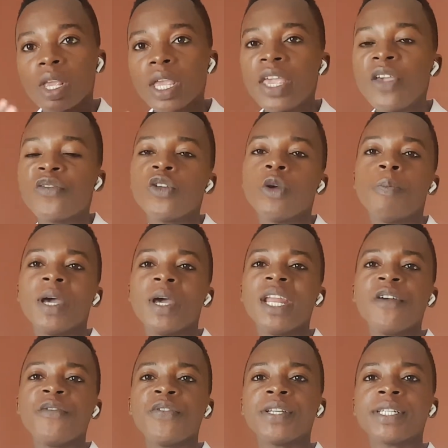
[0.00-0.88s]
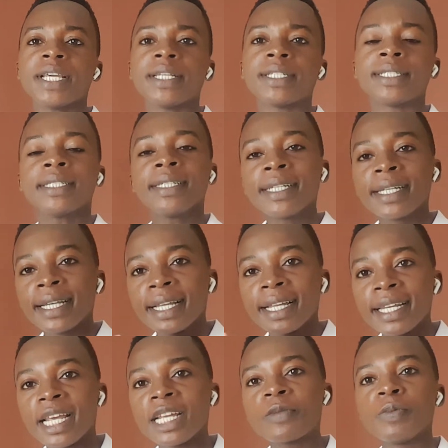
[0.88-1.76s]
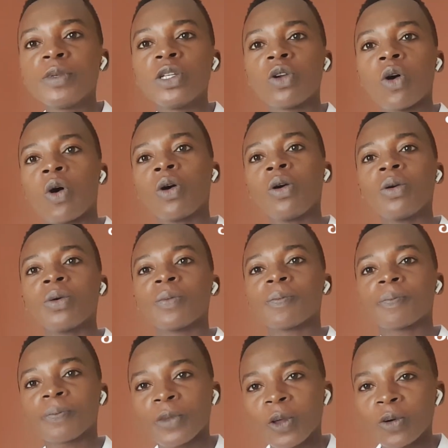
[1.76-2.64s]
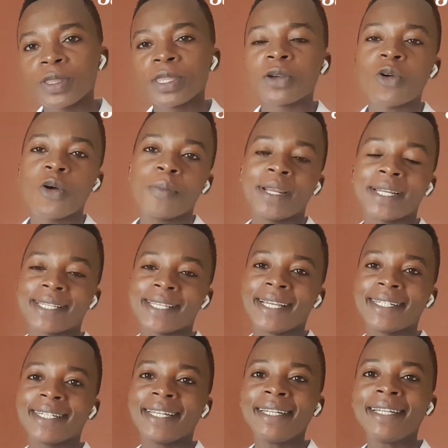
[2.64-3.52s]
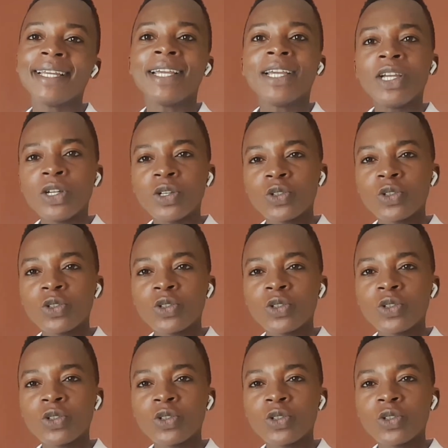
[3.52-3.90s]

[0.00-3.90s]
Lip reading: If you benefited, let me know on the comment section.